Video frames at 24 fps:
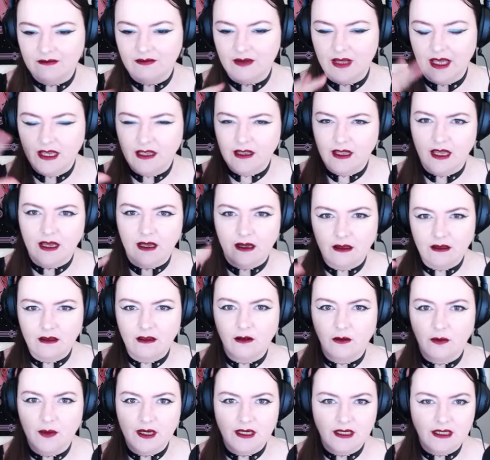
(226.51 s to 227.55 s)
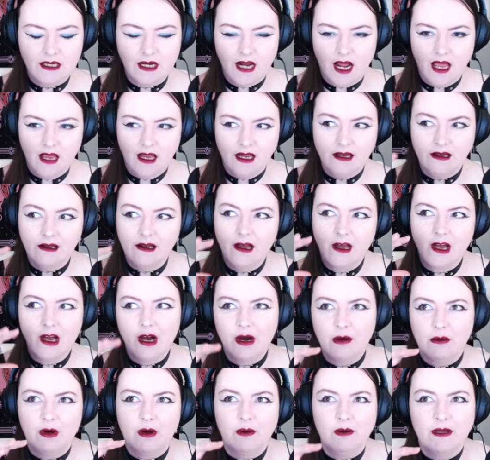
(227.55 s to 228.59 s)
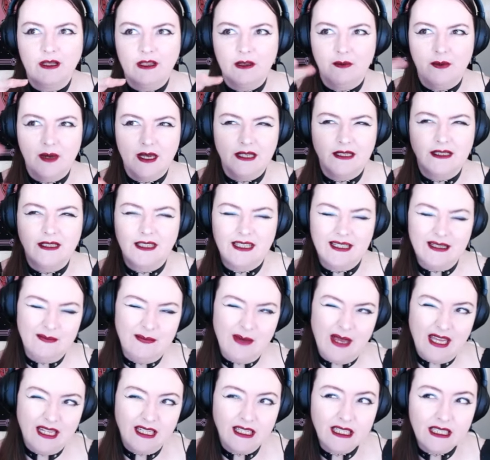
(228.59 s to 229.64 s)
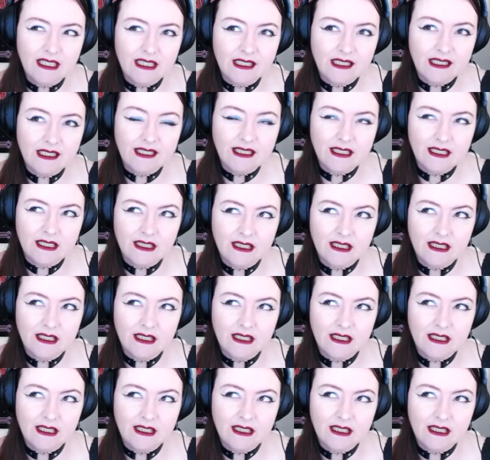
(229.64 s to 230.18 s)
playing like a little bit today, probably the Beast and the Bandits